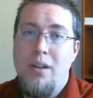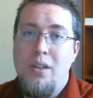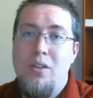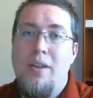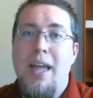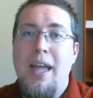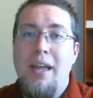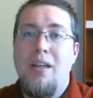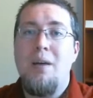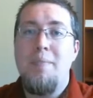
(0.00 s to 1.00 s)
You
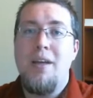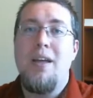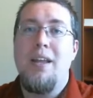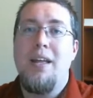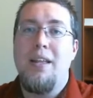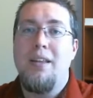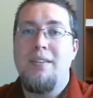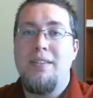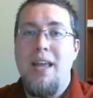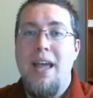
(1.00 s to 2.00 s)
can't come in and
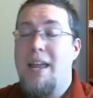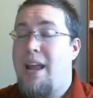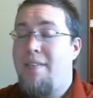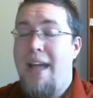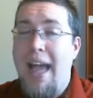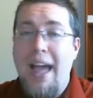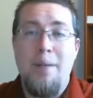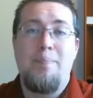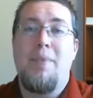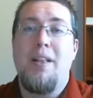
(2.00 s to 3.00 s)
say, and I've
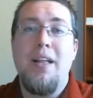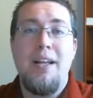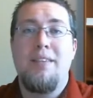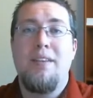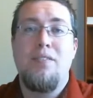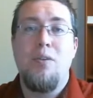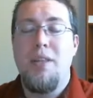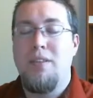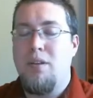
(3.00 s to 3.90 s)
had clients that have told me this,